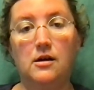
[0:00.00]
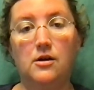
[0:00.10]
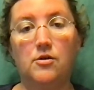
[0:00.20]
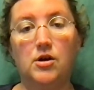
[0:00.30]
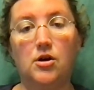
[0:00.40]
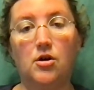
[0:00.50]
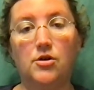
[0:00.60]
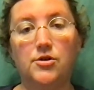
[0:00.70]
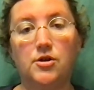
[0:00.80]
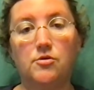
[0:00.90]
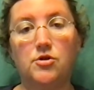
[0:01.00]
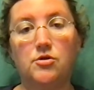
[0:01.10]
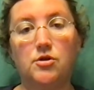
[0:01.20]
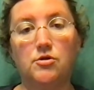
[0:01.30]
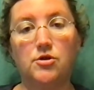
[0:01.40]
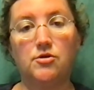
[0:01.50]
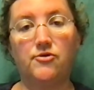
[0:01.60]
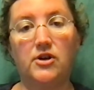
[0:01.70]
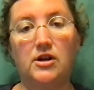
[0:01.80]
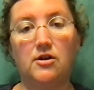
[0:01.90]
You can also do your
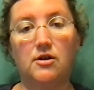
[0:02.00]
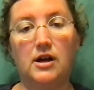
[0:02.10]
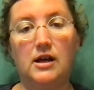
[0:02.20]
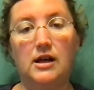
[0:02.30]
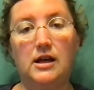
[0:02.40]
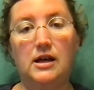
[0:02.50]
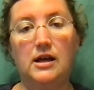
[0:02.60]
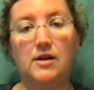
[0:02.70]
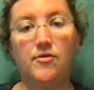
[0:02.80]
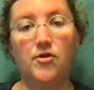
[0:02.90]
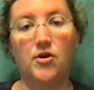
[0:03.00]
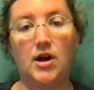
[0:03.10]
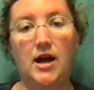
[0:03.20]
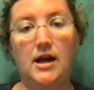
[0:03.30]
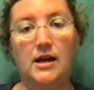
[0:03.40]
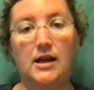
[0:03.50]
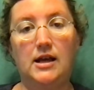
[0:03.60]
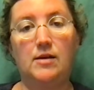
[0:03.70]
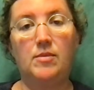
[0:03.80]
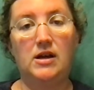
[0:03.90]
two-finger E for
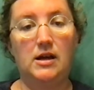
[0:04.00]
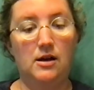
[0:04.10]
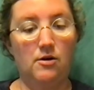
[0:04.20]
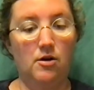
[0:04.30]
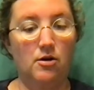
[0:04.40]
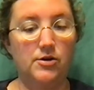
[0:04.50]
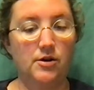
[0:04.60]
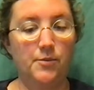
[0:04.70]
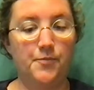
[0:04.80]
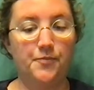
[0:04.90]
N-E-B here also.